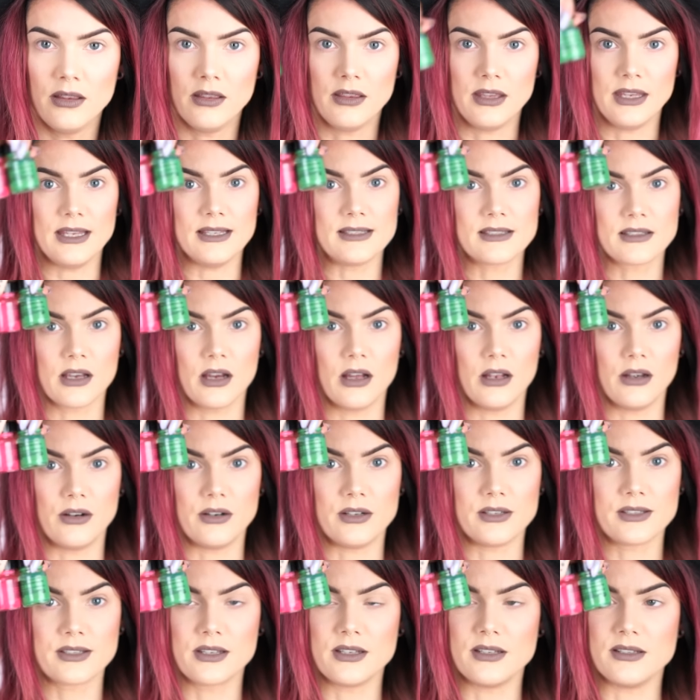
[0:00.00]
these
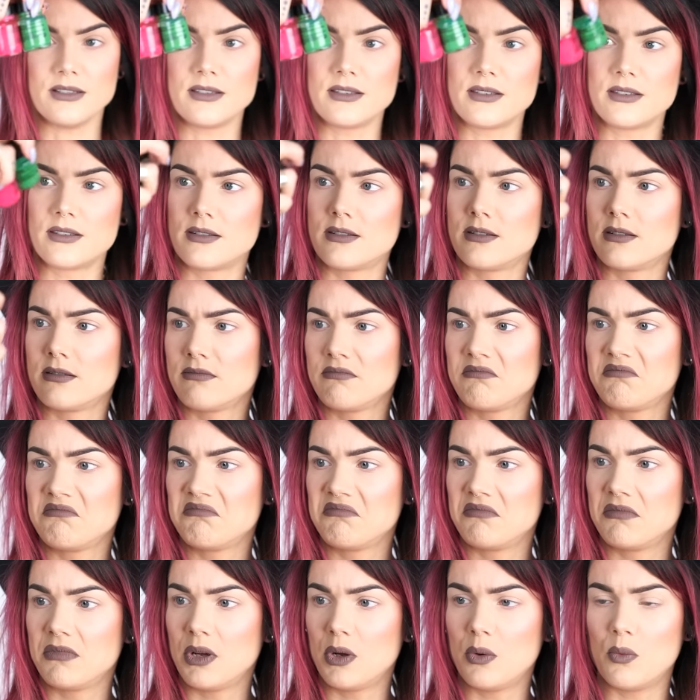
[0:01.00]
colors, because
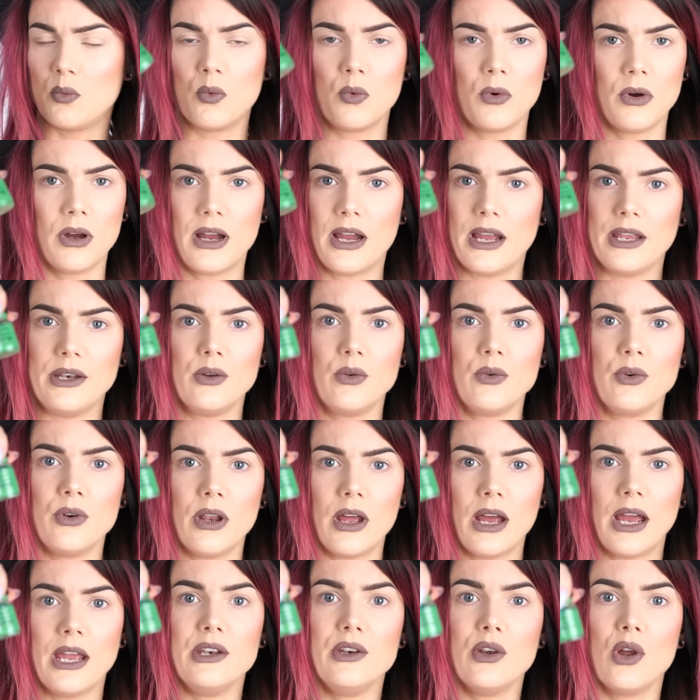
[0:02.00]

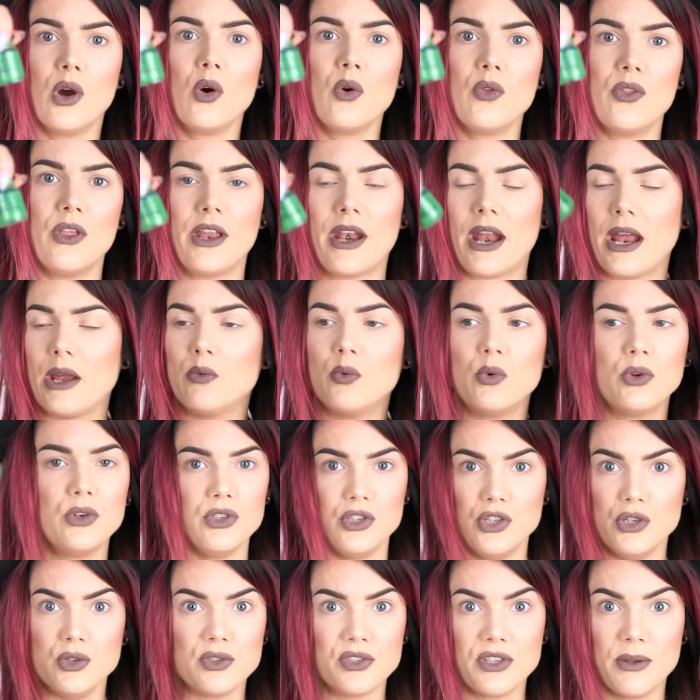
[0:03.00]
I know that I
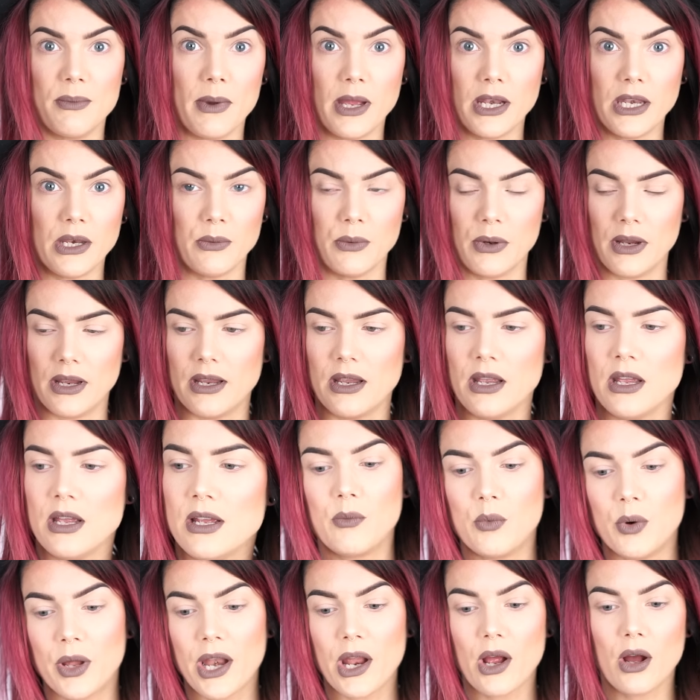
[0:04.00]
wouldn't use them anyway.
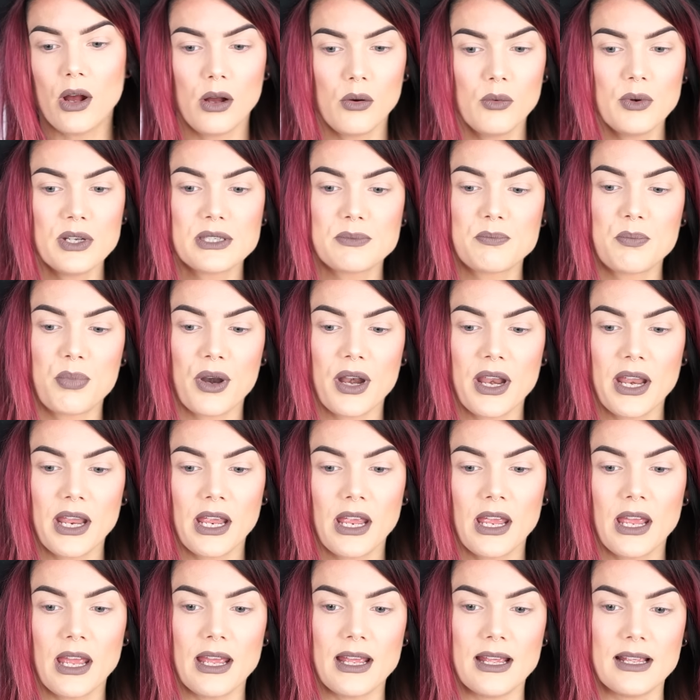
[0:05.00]
What I always
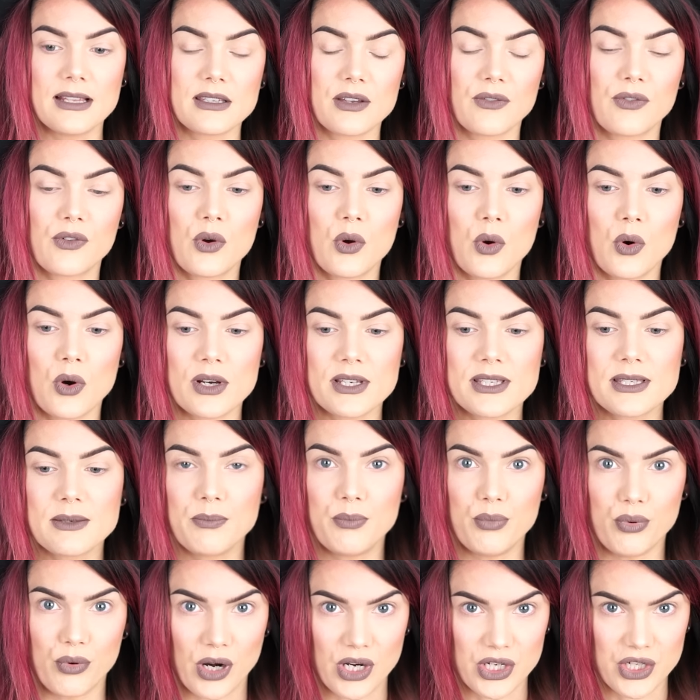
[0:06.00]
bring is, of course,
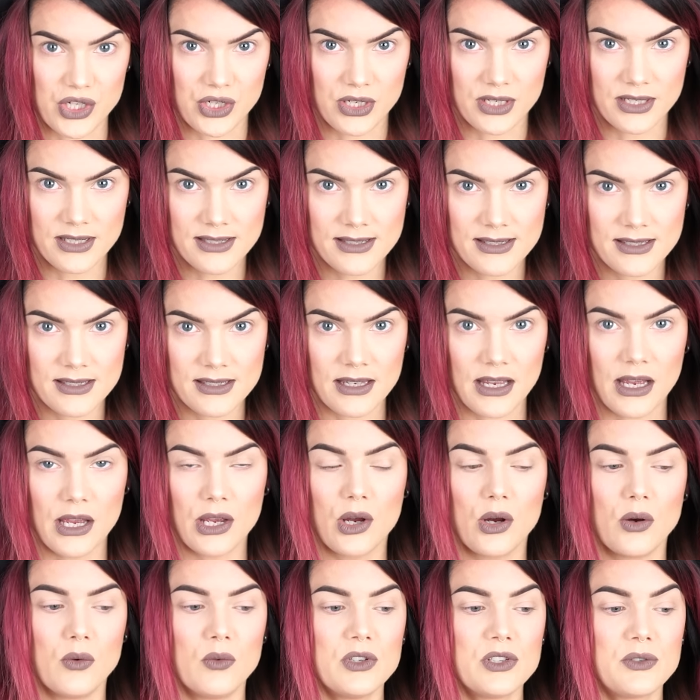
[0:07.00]
brushes. I
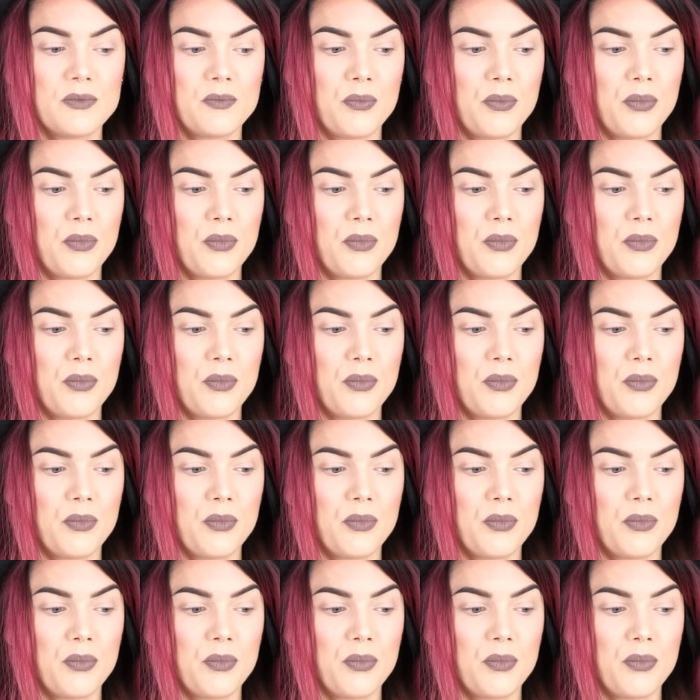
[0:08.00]
always